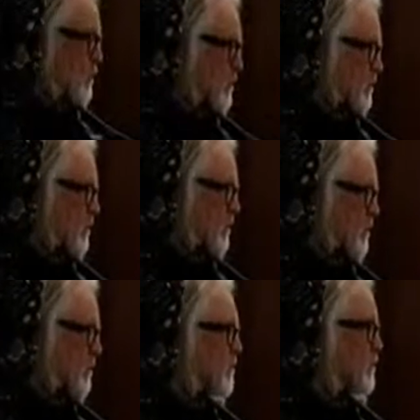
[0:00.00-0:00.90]

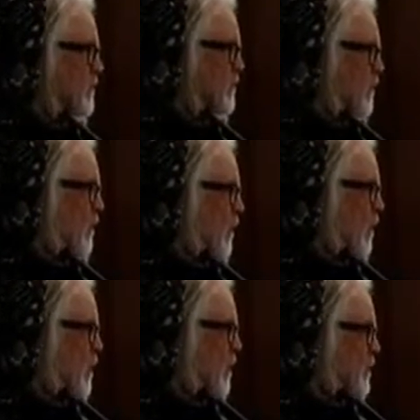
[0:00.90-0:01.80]
actually.
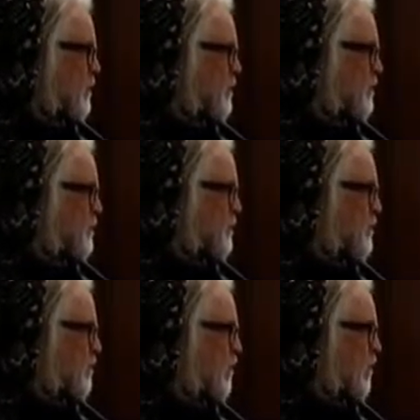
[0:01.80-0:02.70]
And, uh,
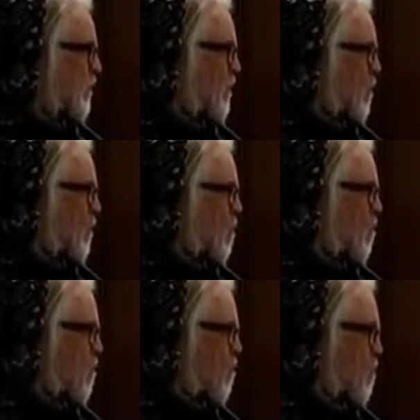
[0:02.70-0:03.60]
he
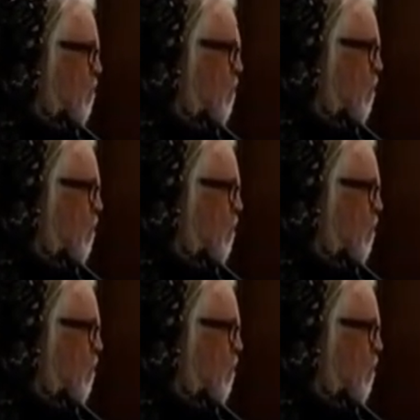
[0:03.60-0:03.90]
does a lot of